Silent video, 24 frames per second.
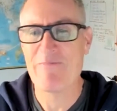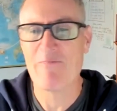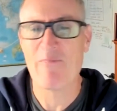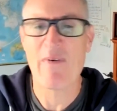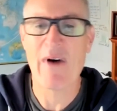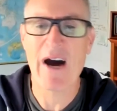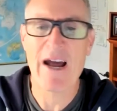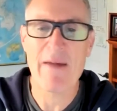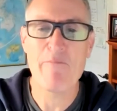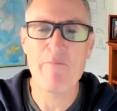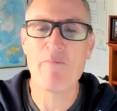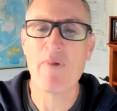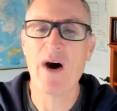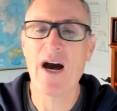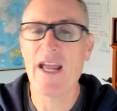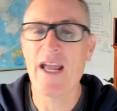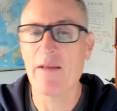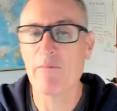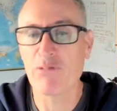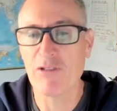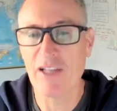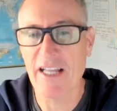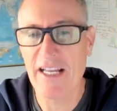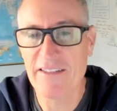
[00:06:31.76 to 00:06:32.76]

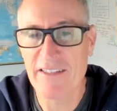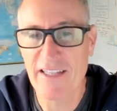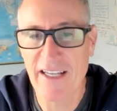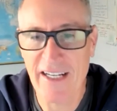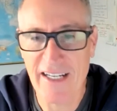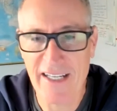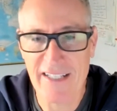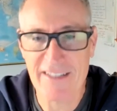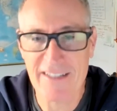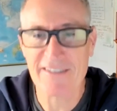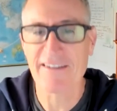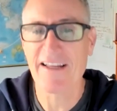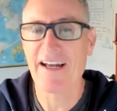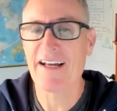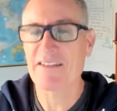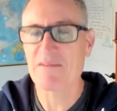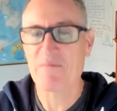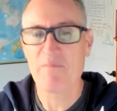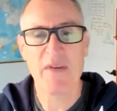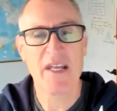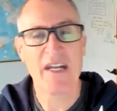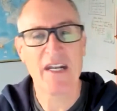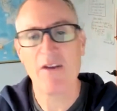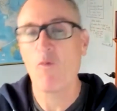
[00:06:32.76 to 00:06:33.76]
buying plane tickets last
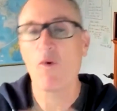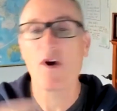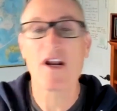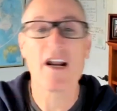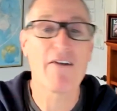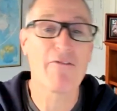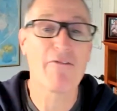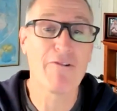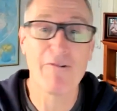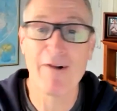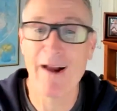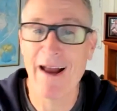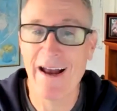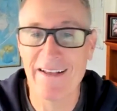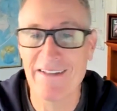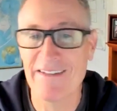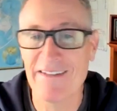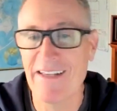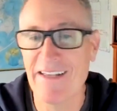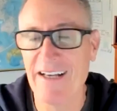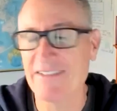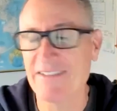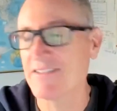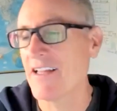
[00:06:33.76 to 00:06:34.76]
minute, whatever
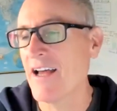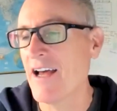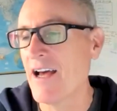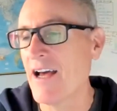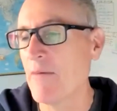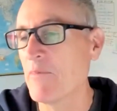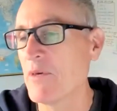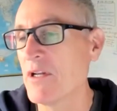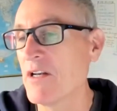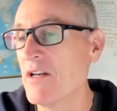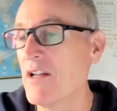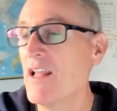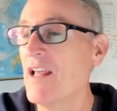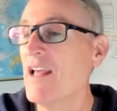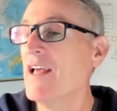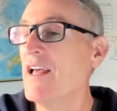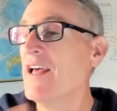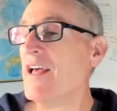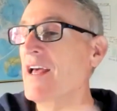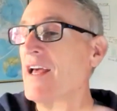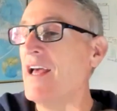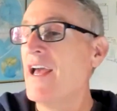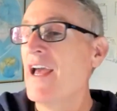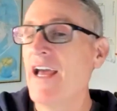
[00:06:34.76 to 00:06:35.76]
has to happen.
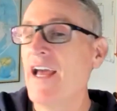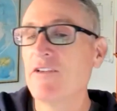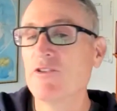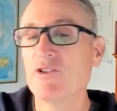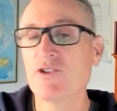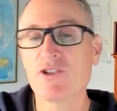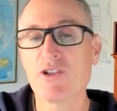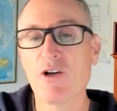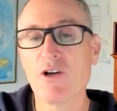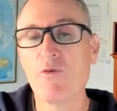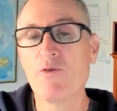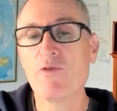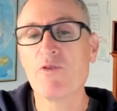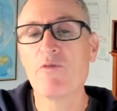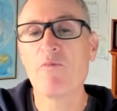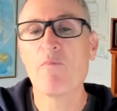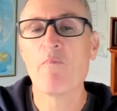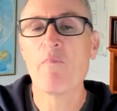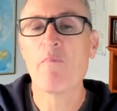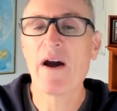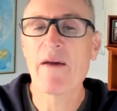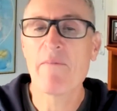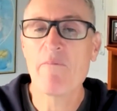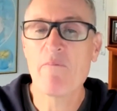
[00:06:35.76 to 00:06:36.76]
And so
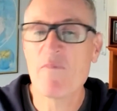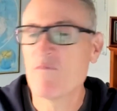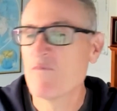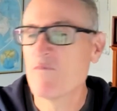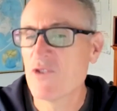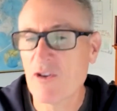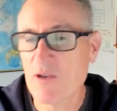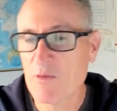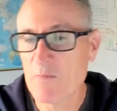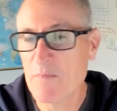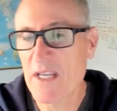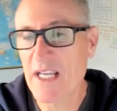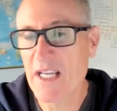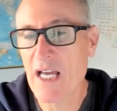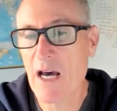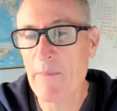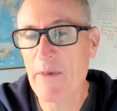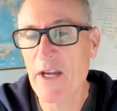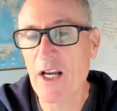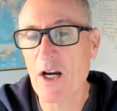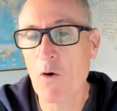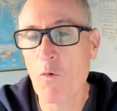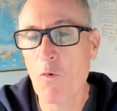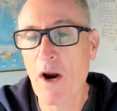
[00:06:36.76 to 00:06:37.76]
by just
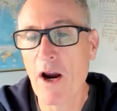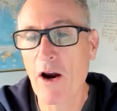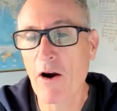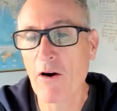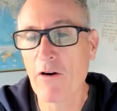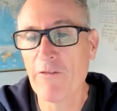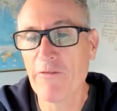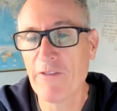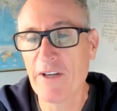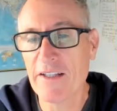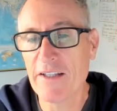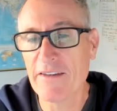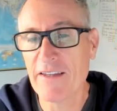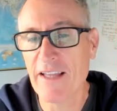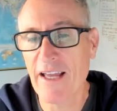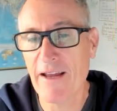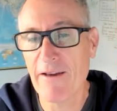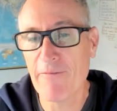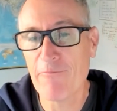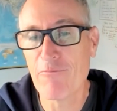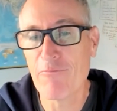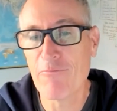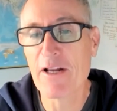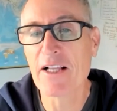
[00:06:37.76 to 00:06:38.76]
becoming aware of it,
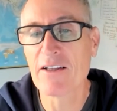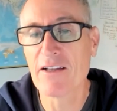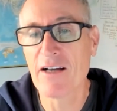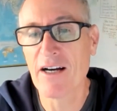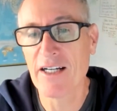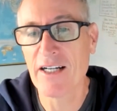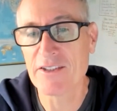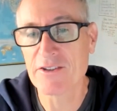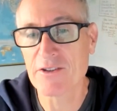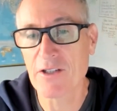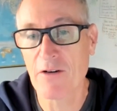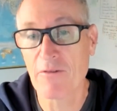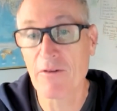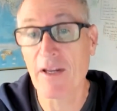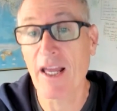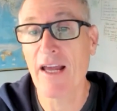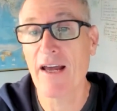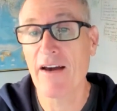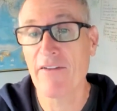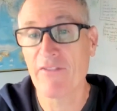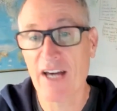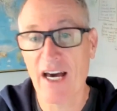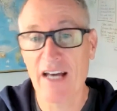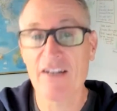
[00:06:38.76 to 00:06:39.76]
they realize, okay,
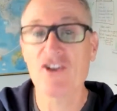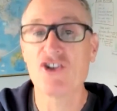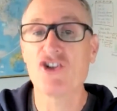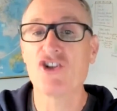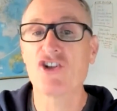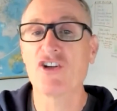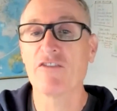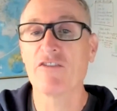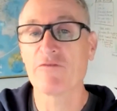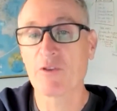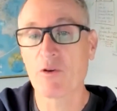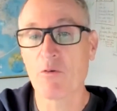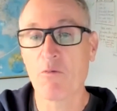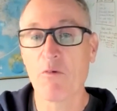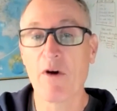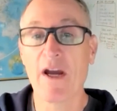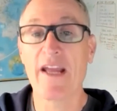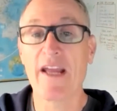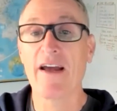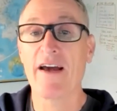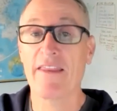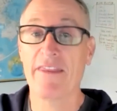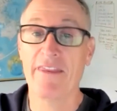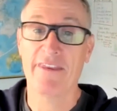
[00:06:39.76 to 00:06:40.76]
I've got to shift the
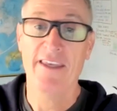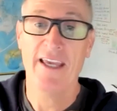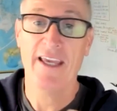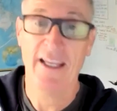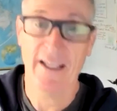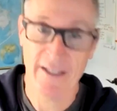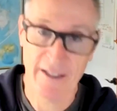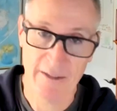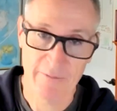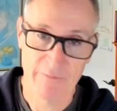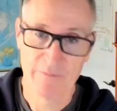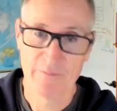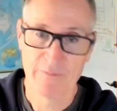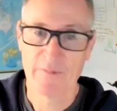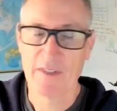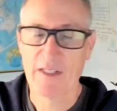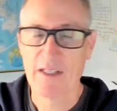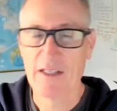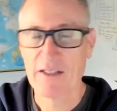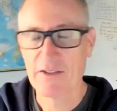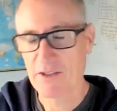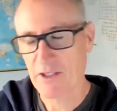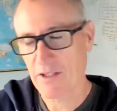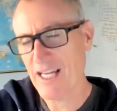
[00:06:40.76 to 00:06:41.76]
way I think.
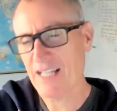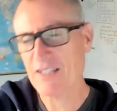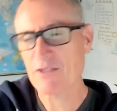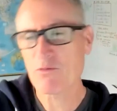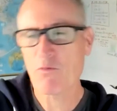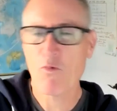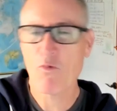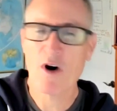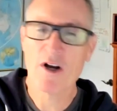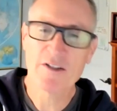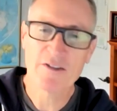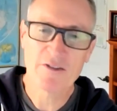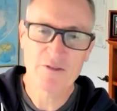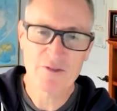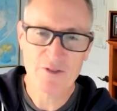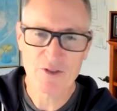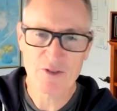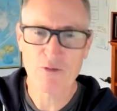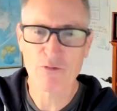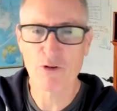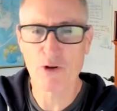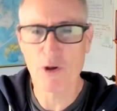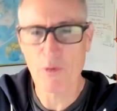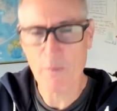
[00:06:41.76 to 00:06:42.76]
So that's one
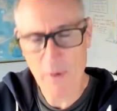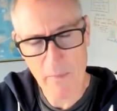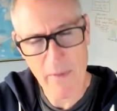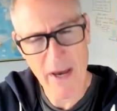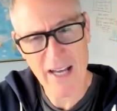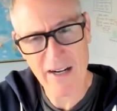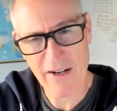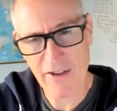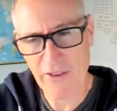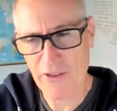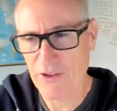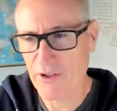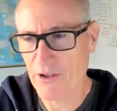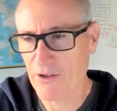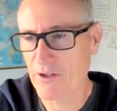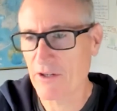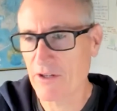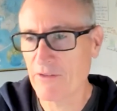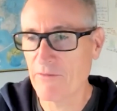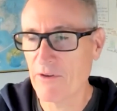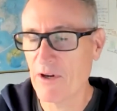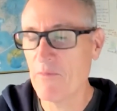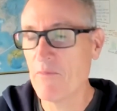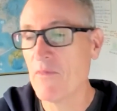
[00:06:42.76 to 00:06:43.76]
group, about a third
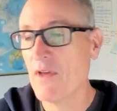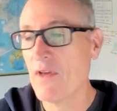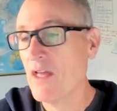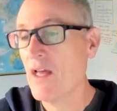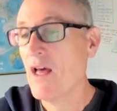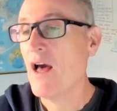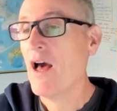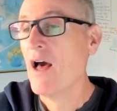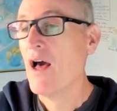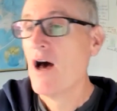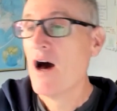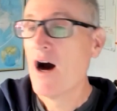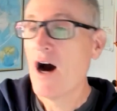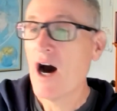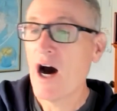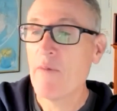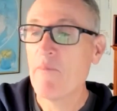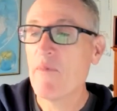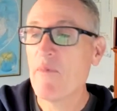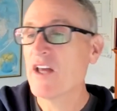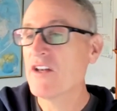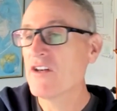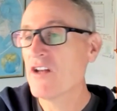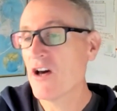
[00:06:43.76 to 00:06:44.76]
of them.
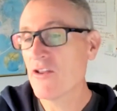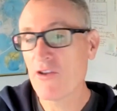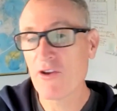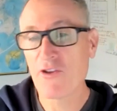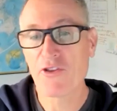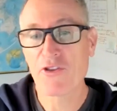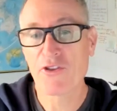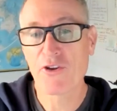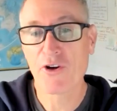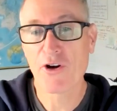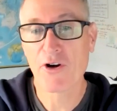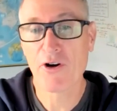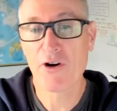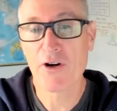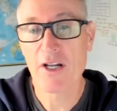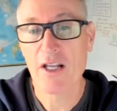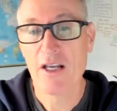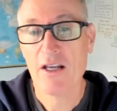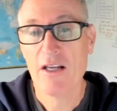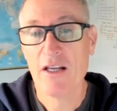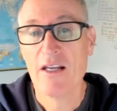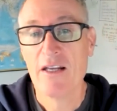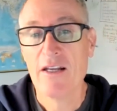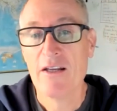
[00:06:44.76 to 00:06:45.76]
Another third,